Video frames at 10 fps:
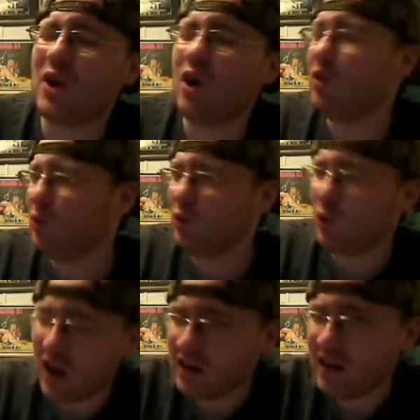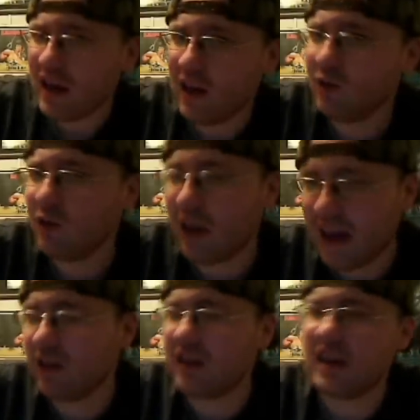are those crocodiles or
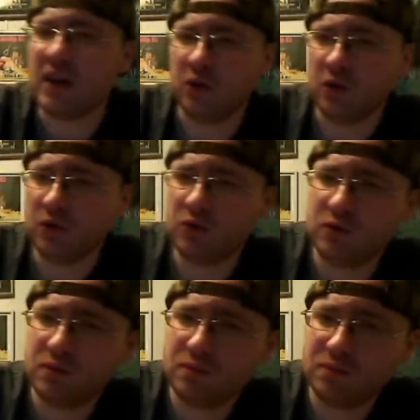alligators?